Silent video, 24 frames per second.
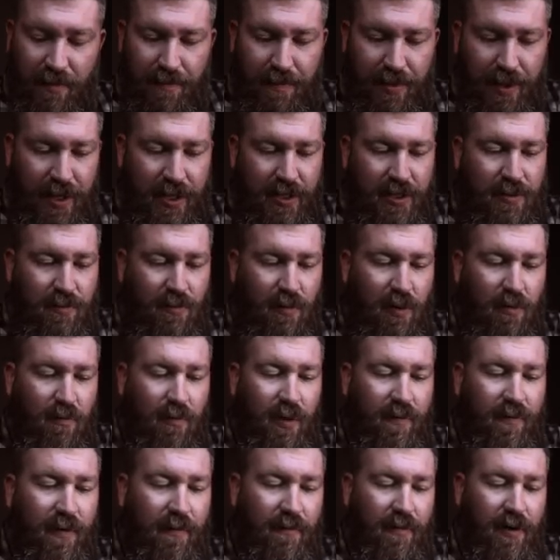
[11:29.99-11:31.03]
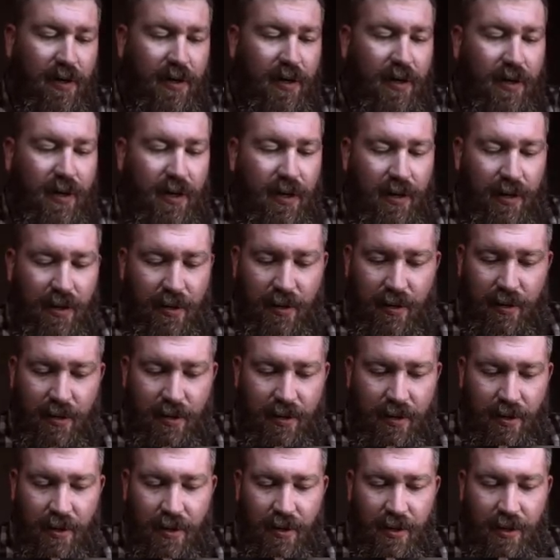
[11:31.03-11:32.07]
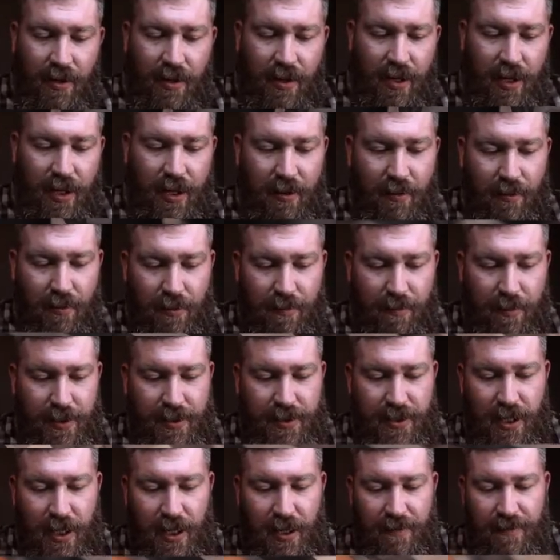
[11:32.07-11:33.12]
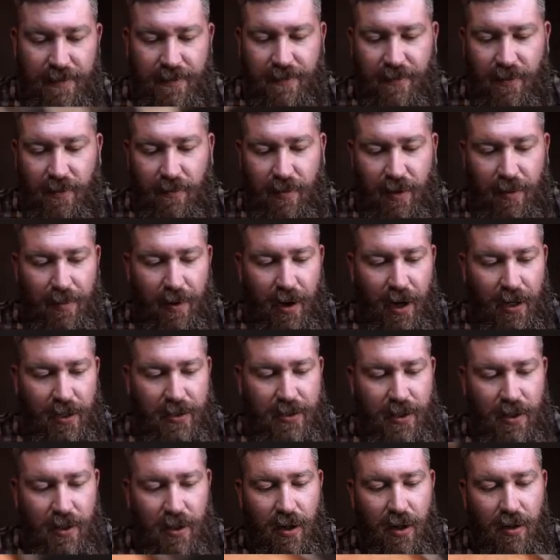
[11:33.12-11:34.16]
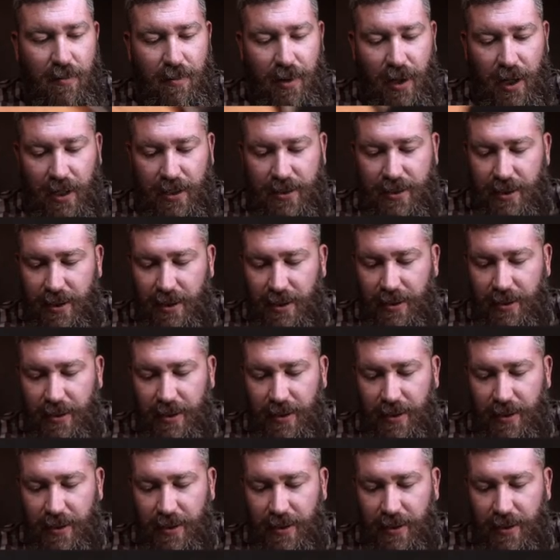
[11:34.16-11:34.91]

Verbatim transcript: Biggest one we've ever done here at Northwest Knives for rebox or unboxing.